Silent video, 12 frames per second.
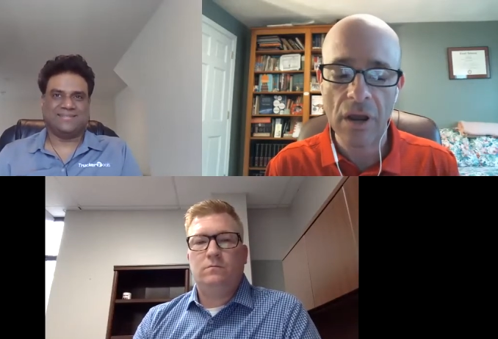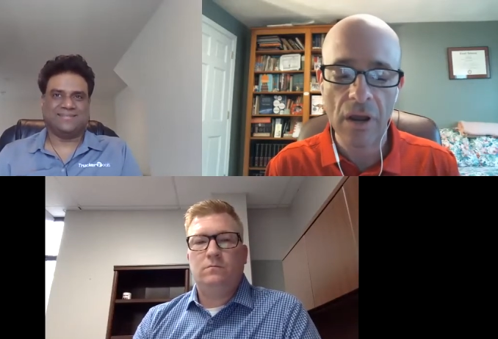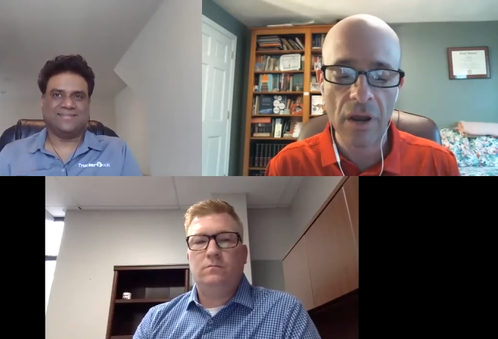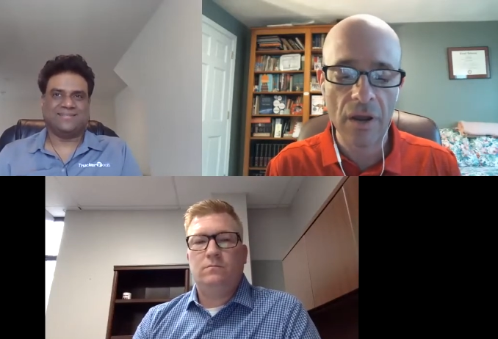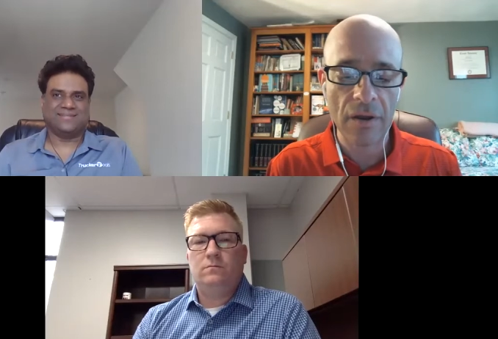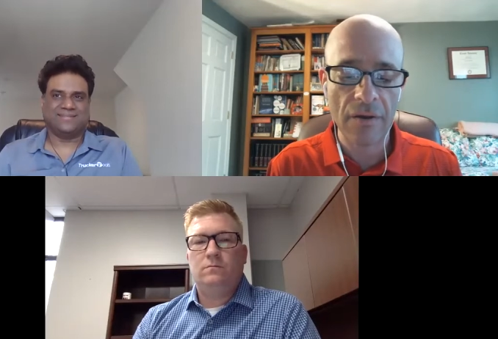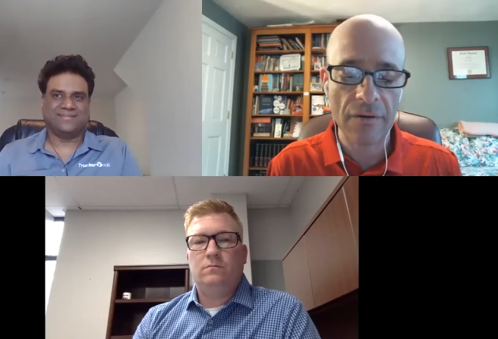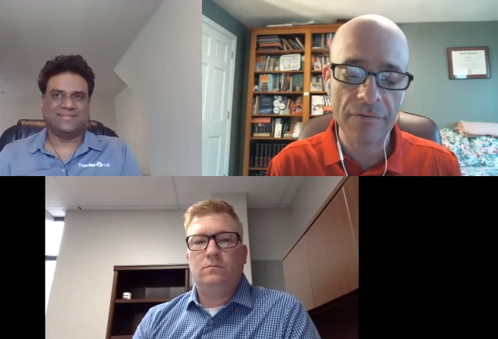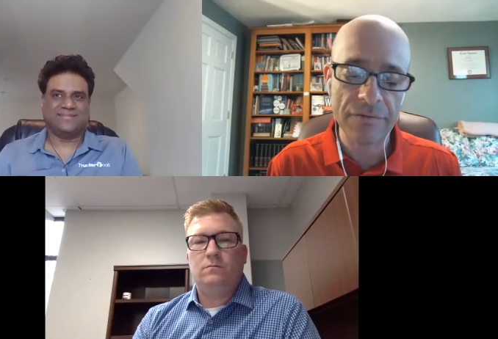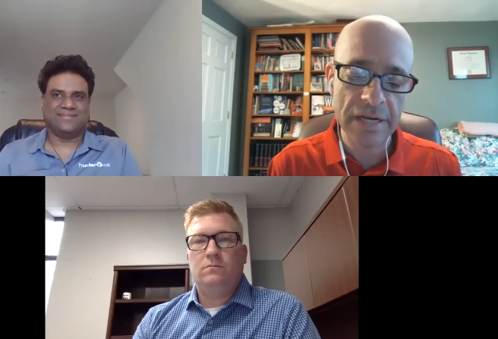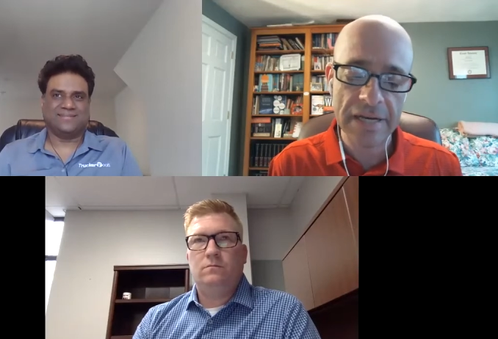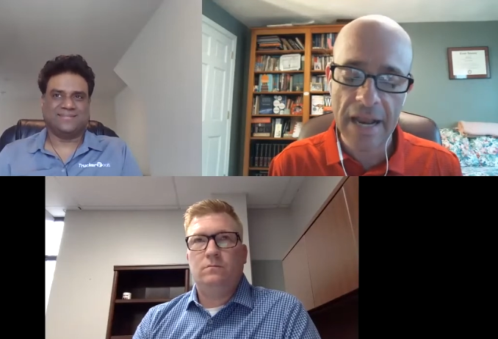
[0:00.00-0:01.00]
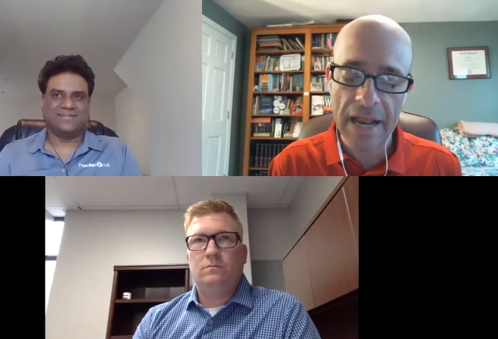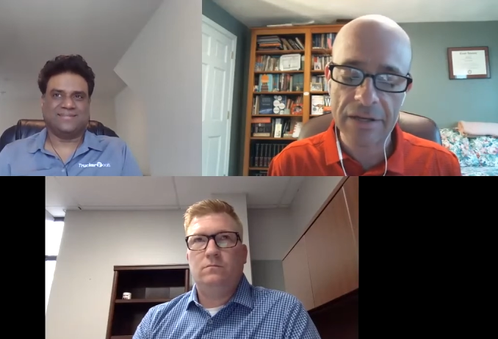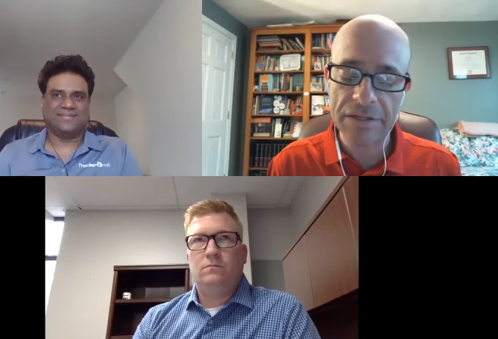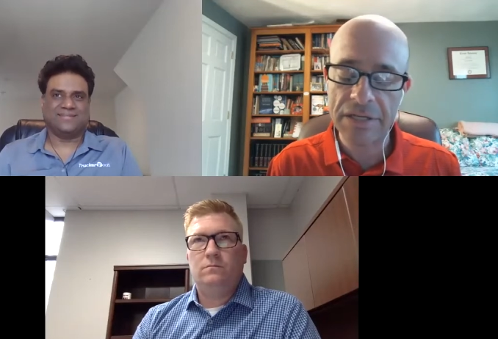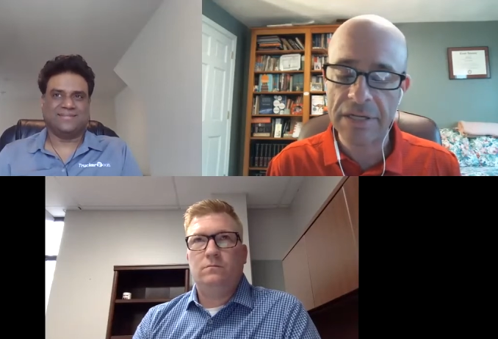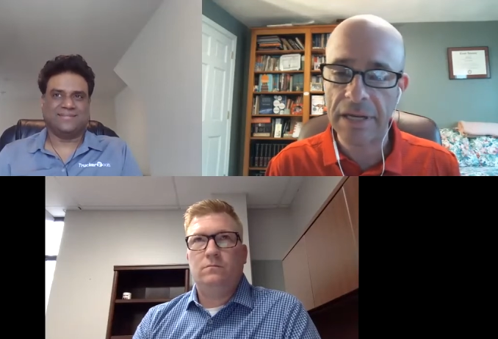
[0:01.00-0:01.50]
Speaker 1: of
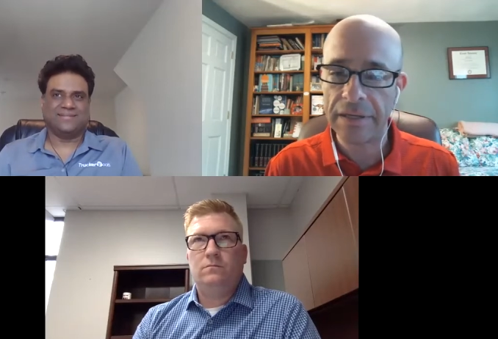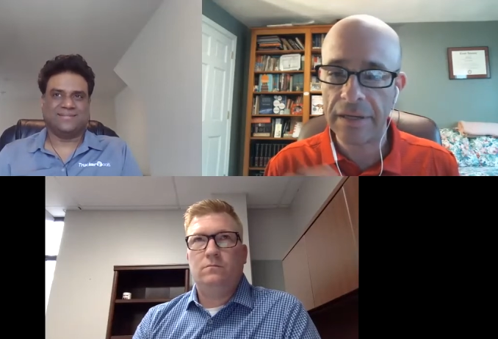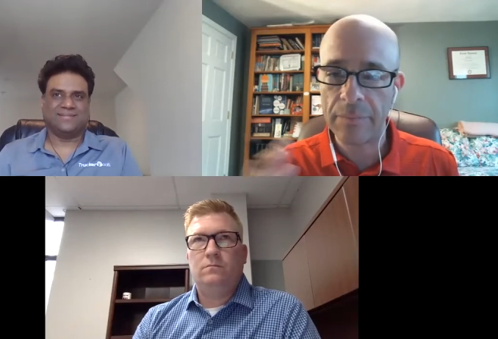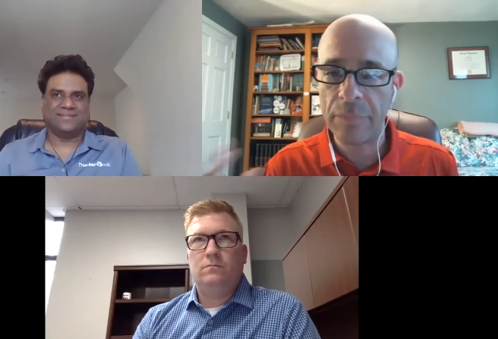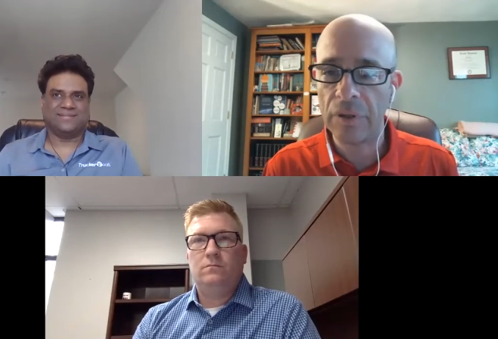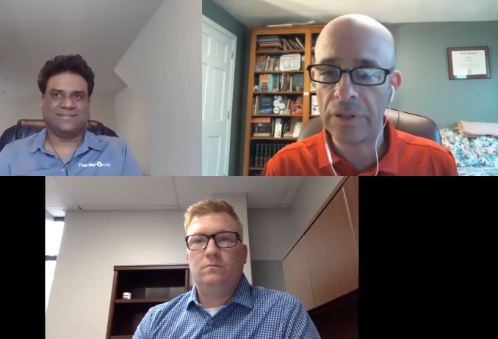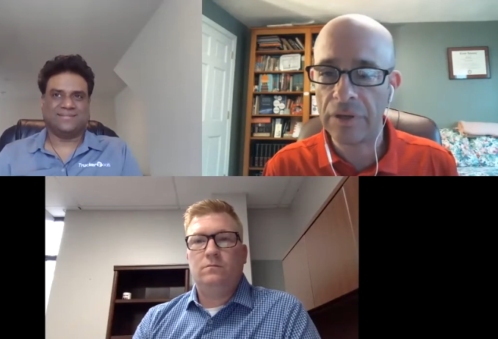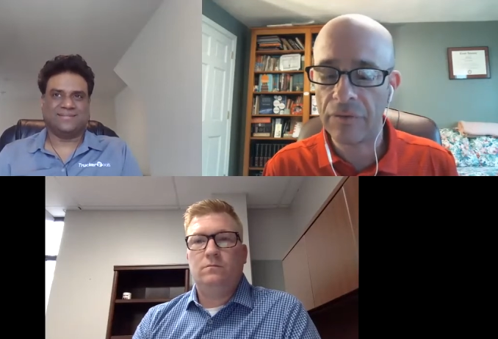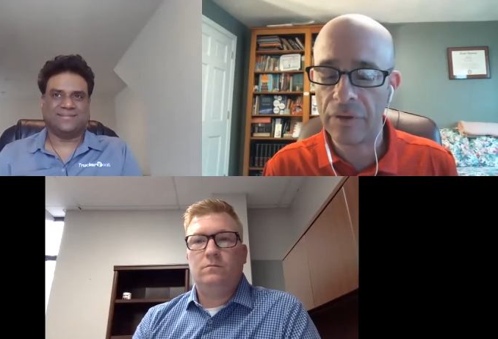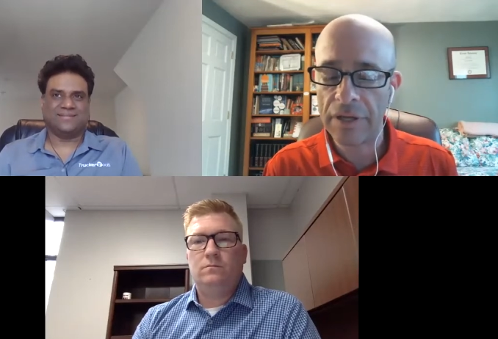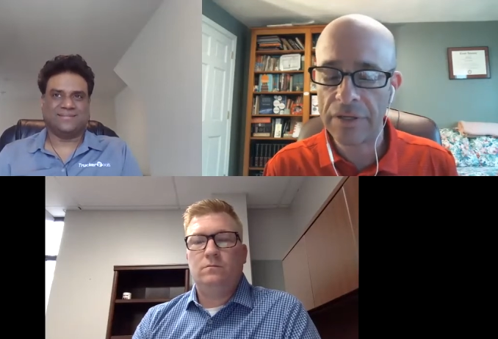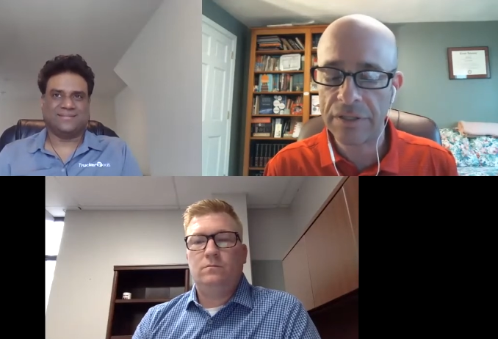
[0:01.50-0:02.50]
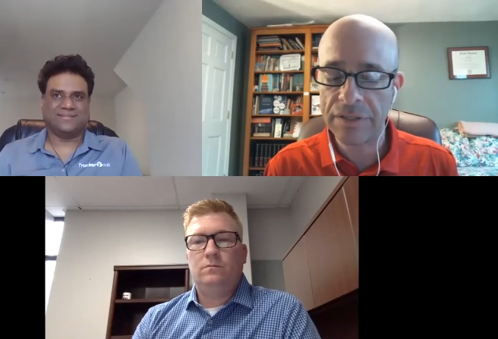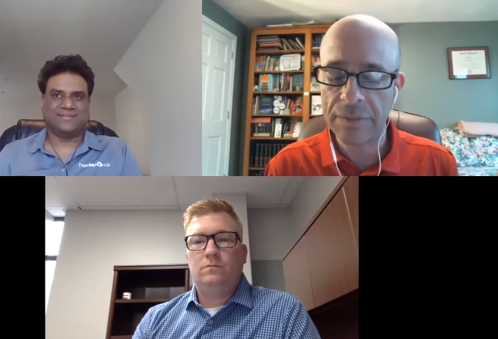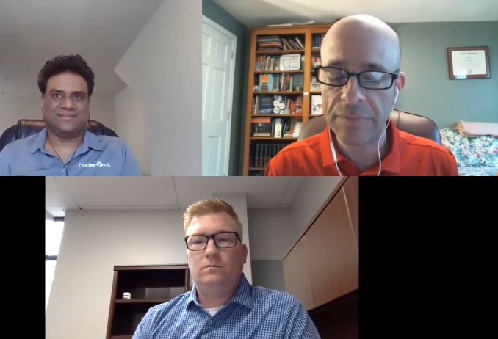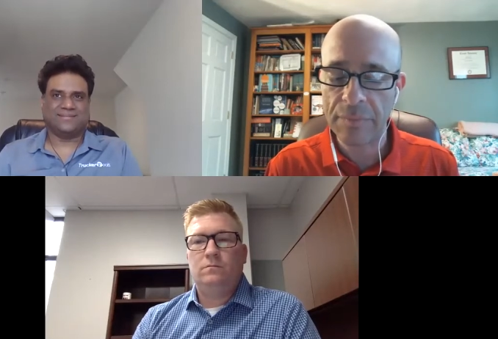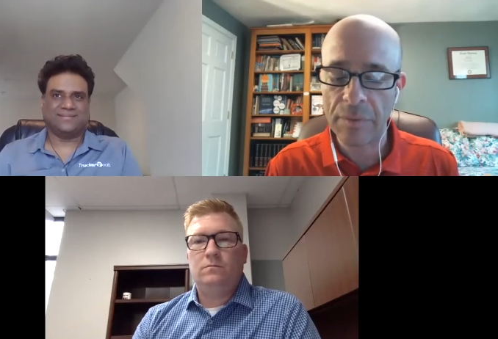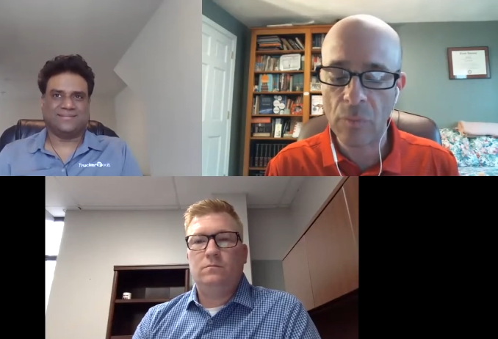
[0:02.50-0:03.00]
technology and, and building
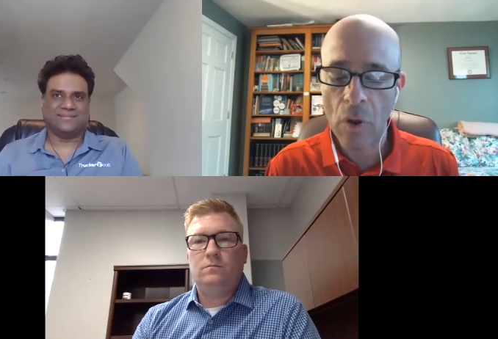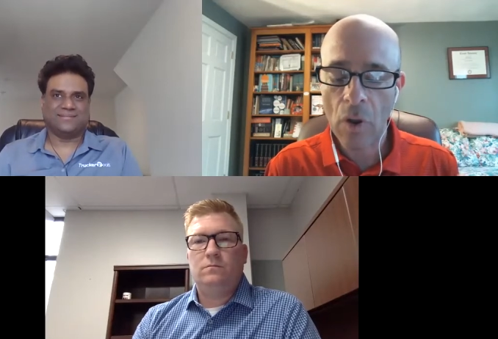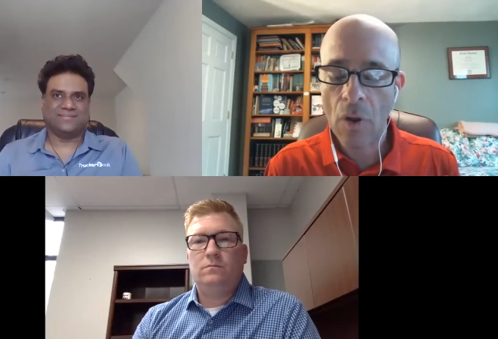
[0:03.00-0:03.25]
relationships, I mean,